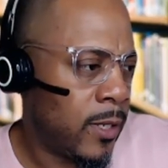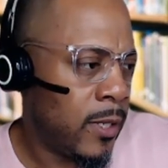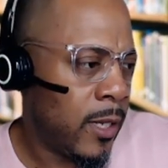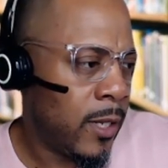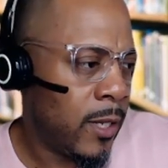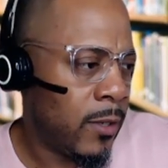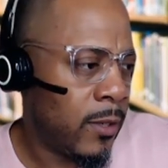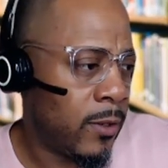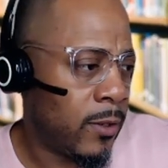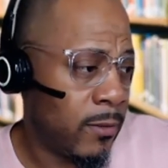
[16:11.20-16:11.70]

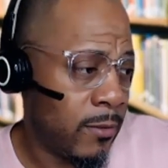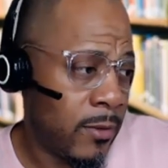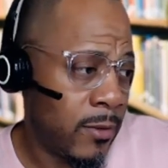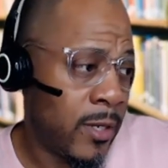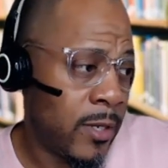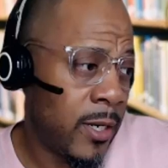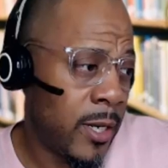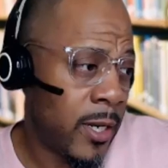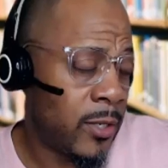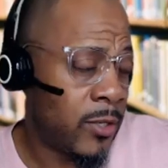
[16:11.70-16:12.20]
in
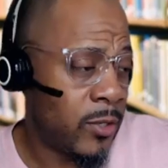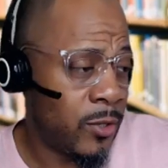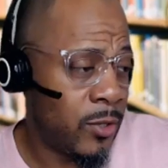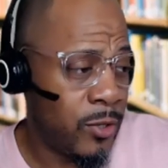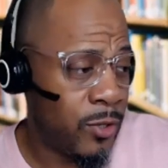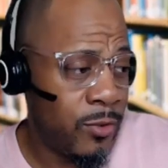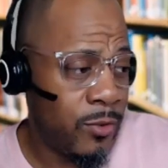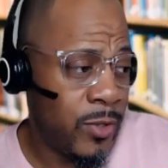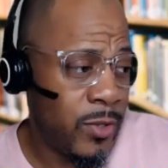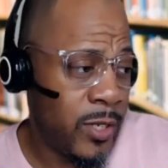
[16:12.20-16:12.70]
connection
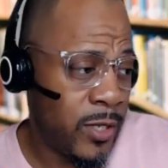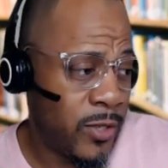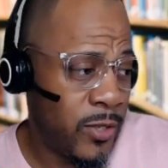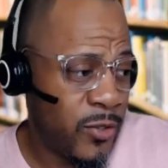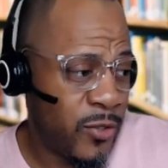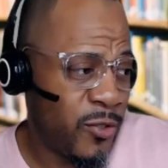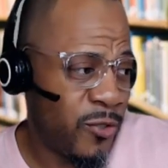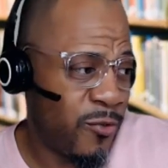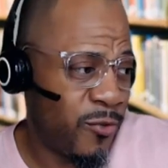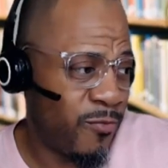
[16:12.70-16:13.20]
to
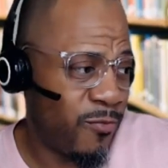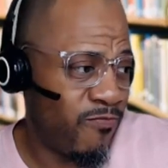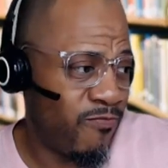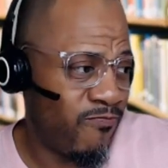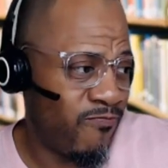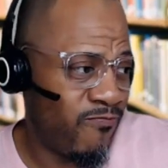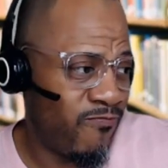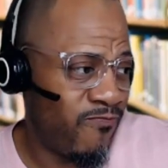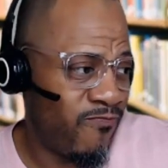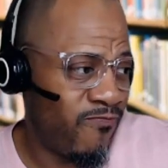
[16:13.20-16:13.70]
this
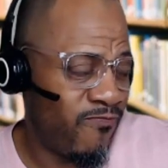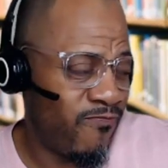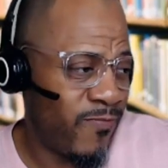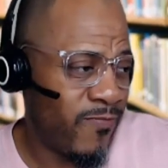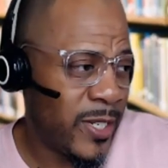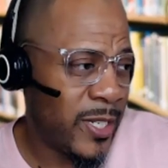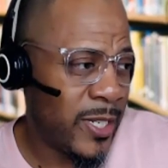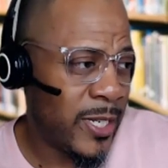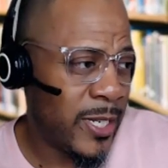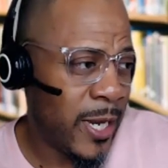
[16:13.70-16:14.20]

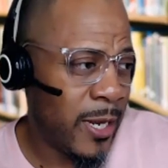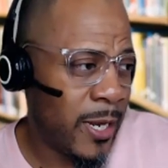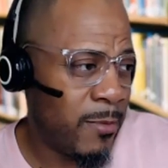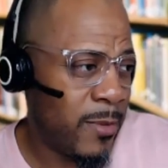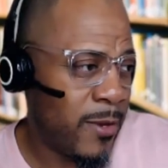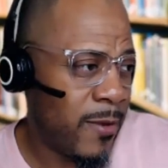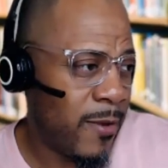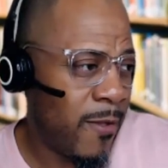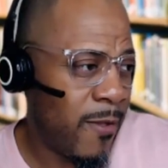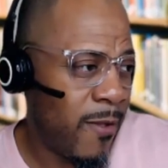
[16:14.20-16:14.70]

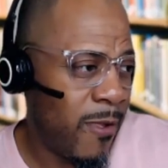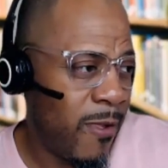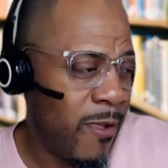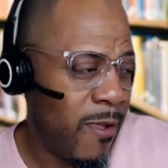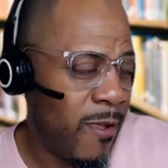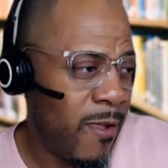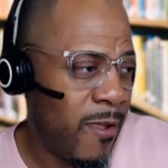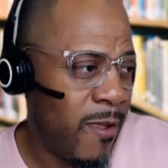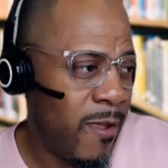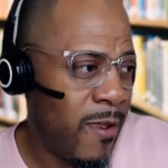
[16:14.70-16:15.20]
statement.
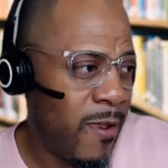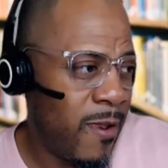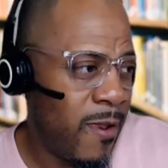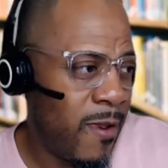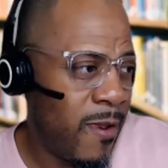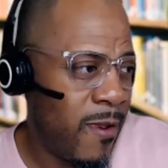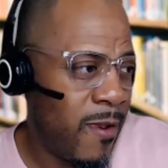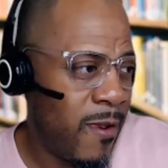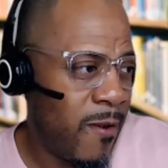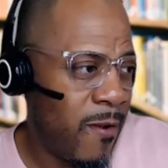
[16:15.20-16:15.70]

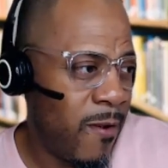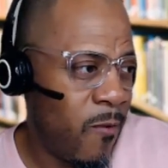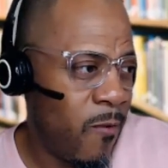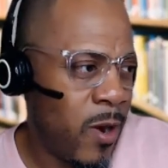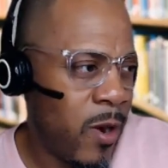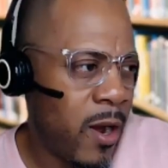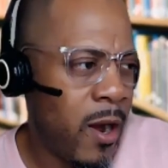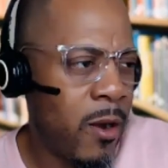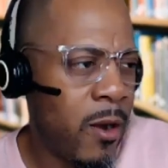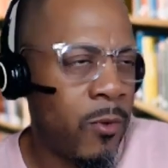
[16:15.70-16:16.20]

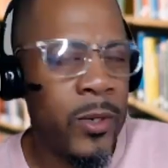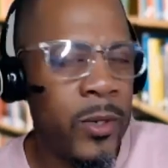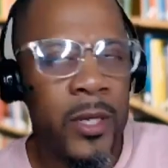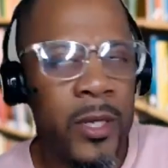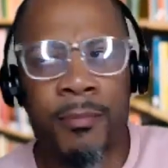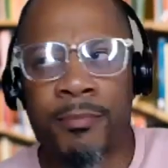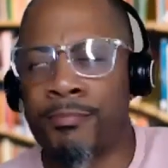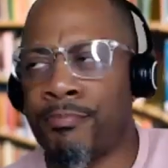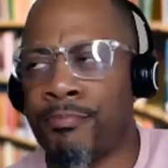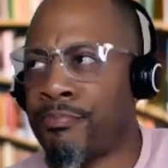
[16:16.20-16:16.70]
Where are
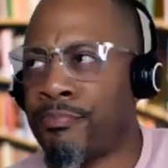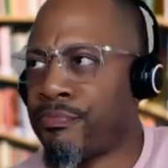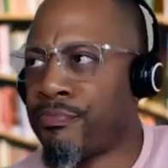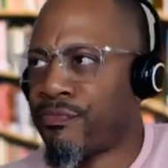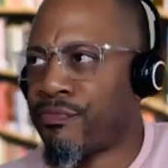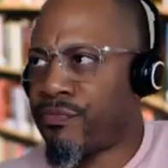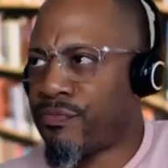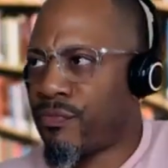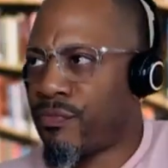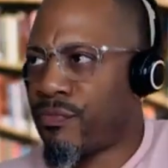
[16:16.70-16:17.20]
we?
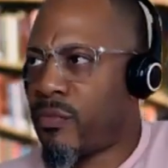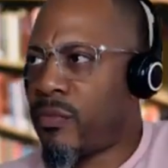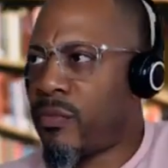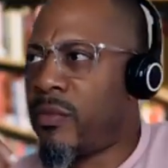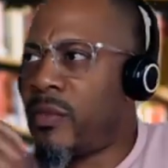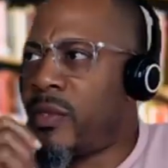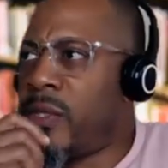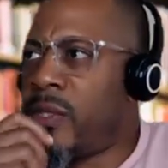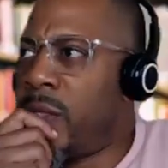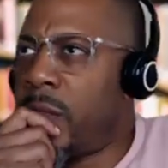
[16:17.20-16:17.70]

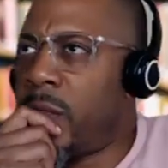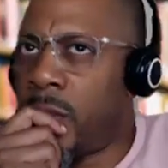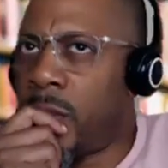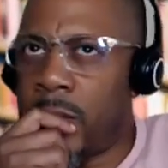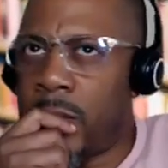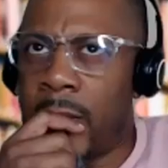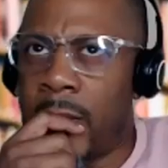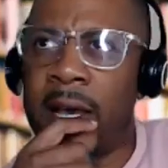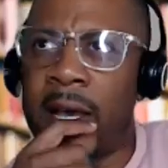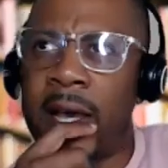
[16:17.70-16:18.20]

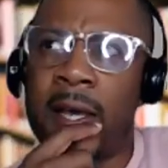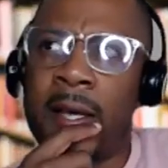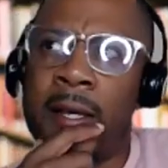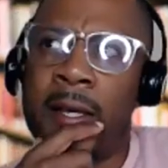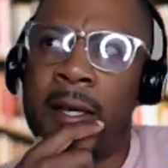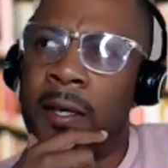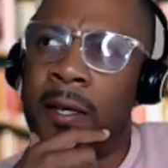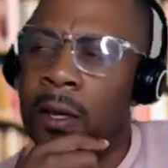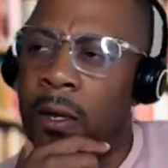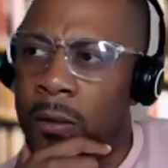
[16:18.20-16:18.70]
Do I
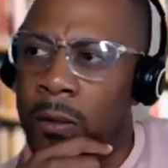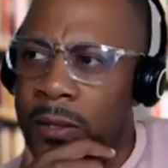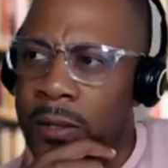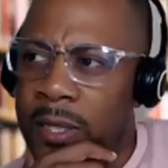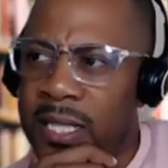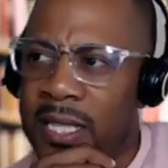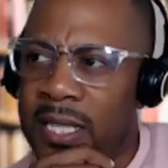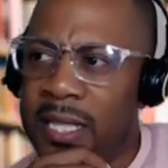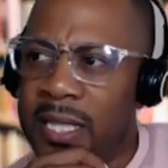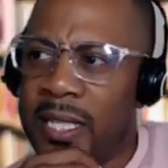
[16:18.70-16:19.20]

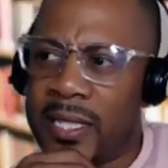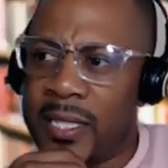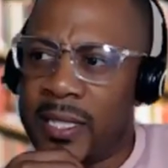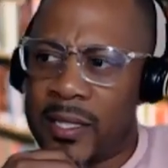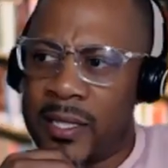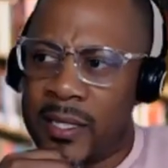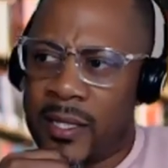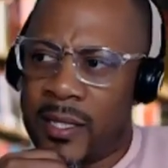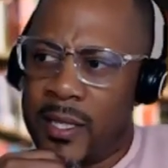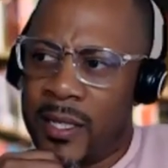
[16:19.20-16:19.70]
only
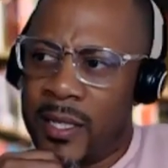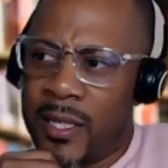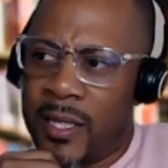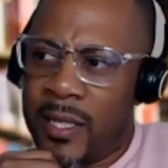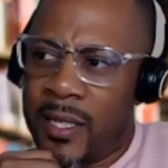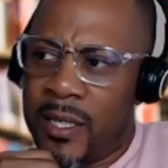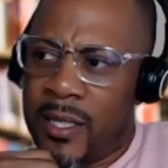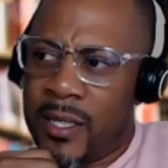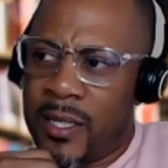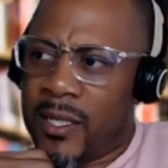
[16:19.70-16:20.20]
listen
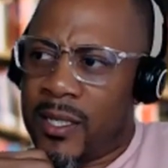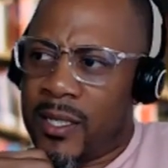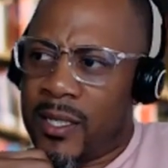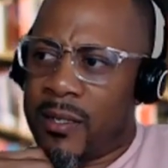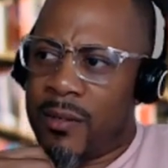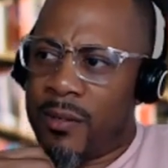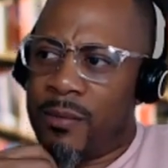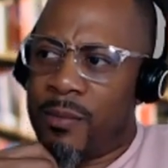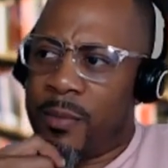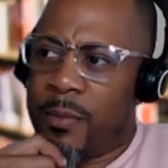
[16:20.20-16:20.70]
to
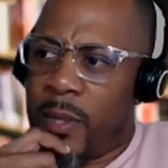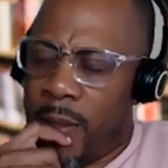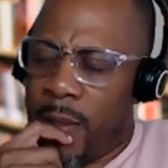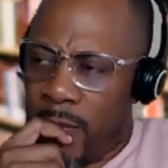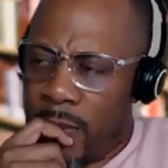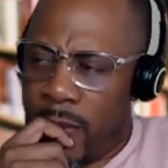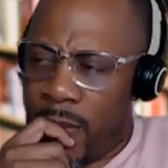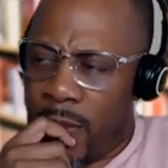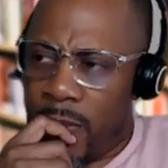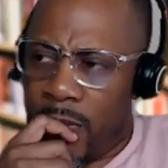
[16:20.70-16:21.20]
certain people?